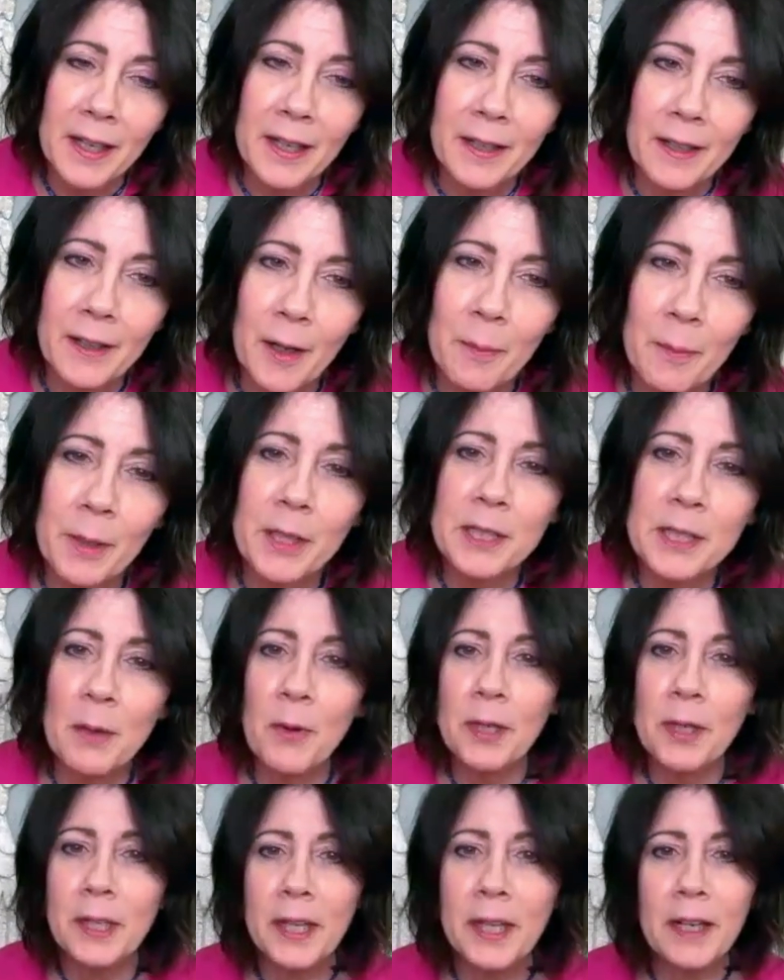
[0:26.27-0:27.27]
um, because I
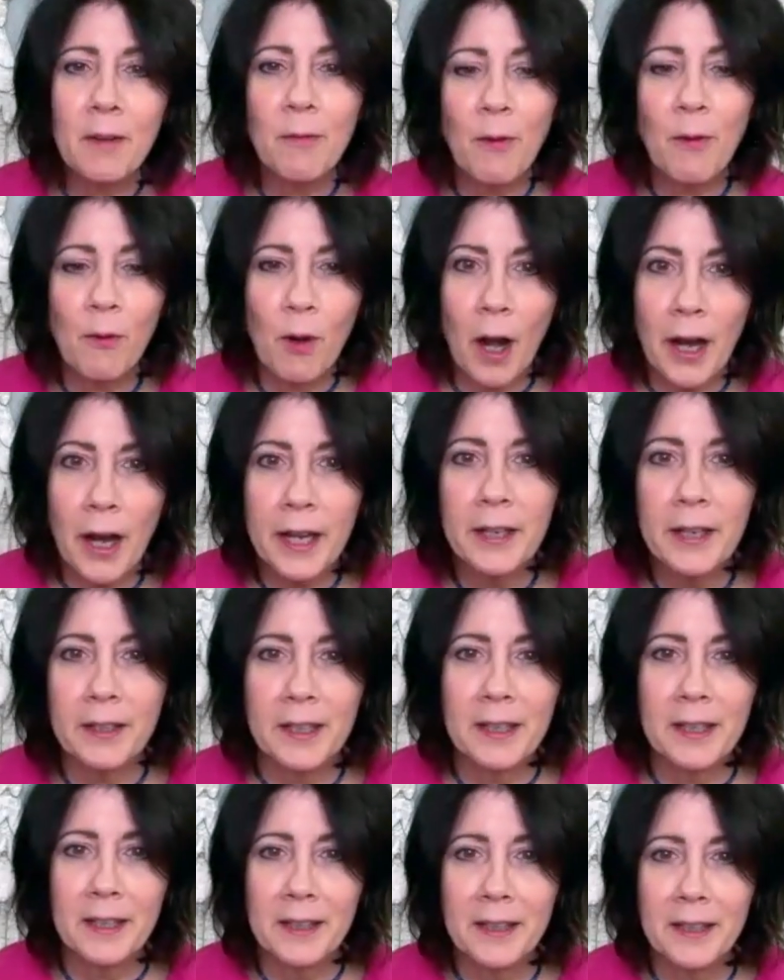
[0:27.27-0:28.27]
wanted to get a variety.